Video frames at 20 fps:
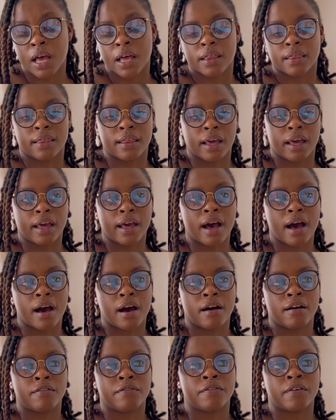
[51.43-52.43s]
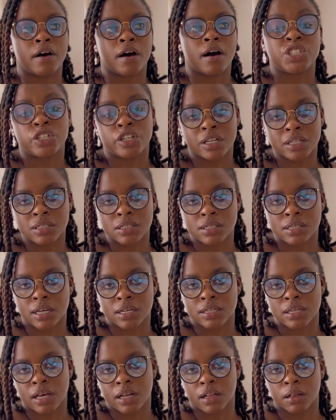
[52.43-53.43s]
they have machines
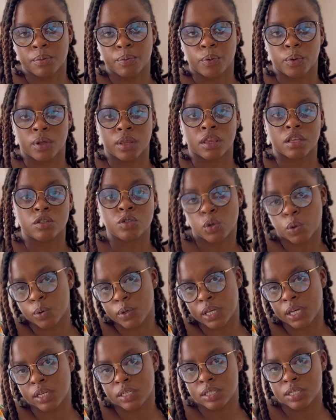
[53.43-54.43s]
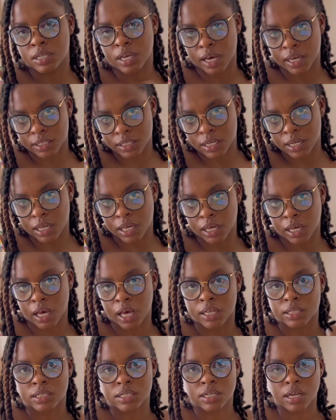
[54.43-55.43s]
that help with toning, tightening,
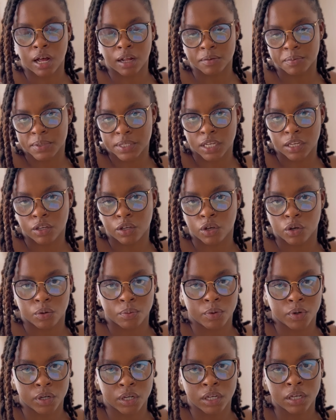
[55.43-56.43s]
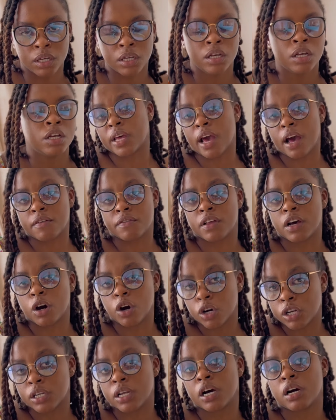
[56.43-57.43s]
and sculpting your body. They have the
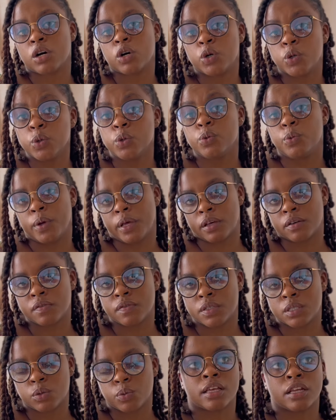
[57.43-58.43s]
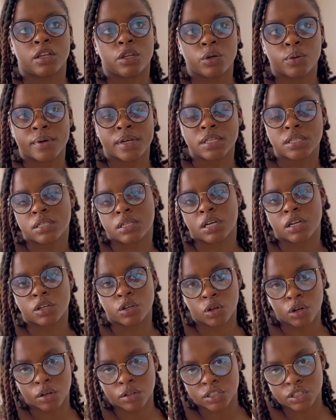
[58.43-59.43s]
Onda Cool Waves, the newest
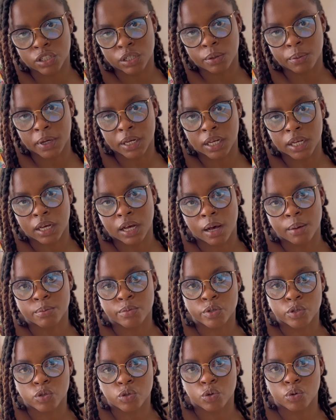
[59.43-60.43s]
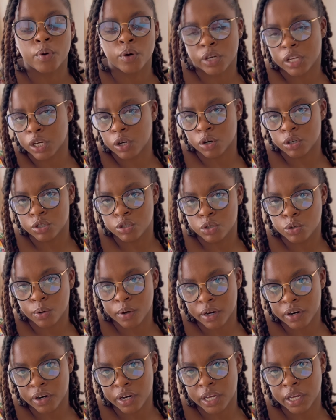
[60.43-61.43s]
technology when it comes to body
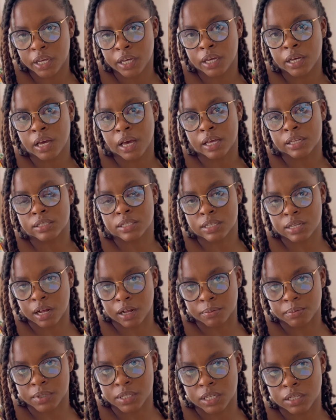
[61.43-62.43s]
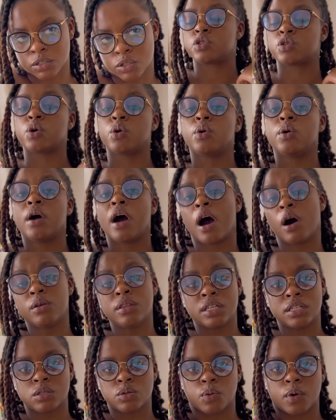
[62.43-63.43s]
contouring and sculpting. So how
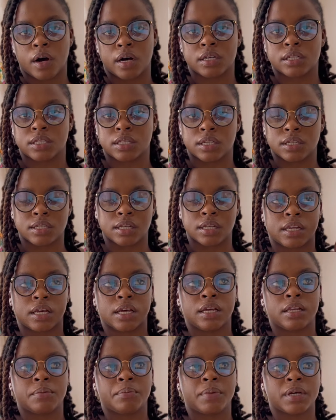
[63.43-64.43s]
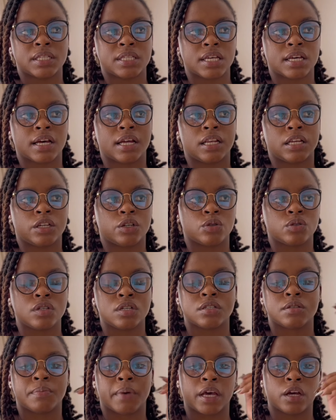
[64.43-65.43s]
this works is it basically
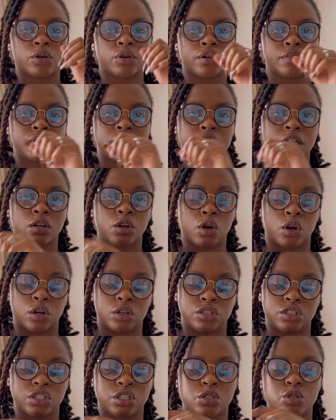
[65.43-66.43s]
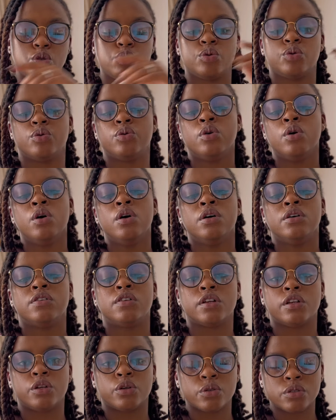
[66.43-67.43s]
uses microwave technology to
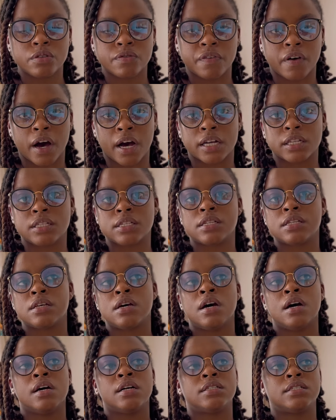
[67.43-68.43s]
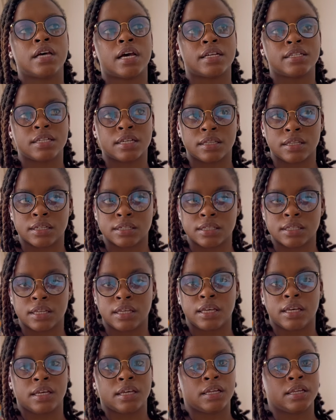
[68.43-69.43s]
reduce fat, tighten the
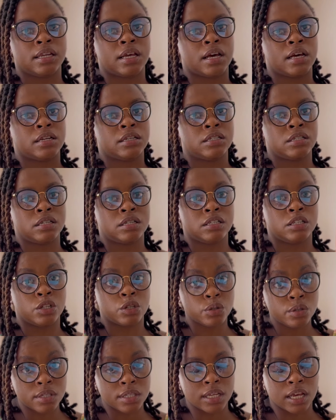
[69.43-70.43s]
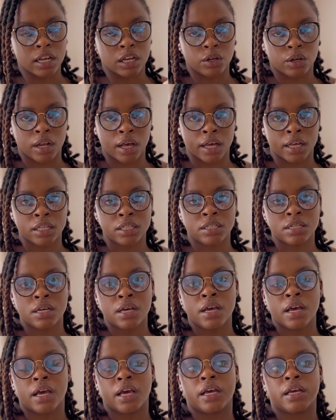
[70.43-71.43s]
skin, and reduce cellulite
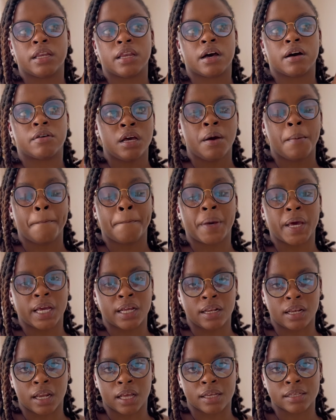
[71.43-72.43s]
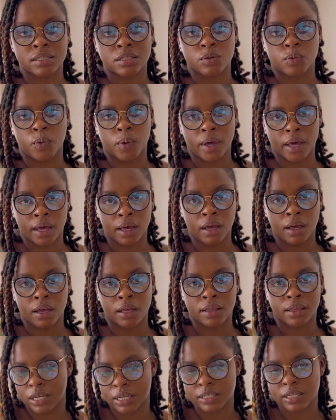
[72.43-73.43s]
in a painless way
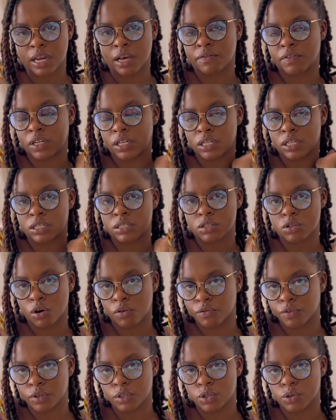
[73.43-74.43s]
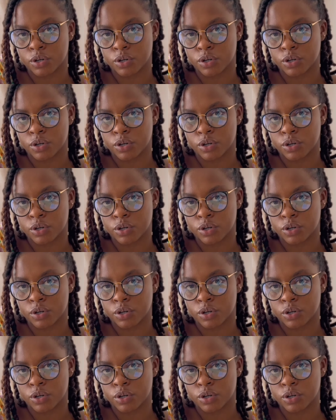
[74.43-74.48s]
doesn't have any discomfort or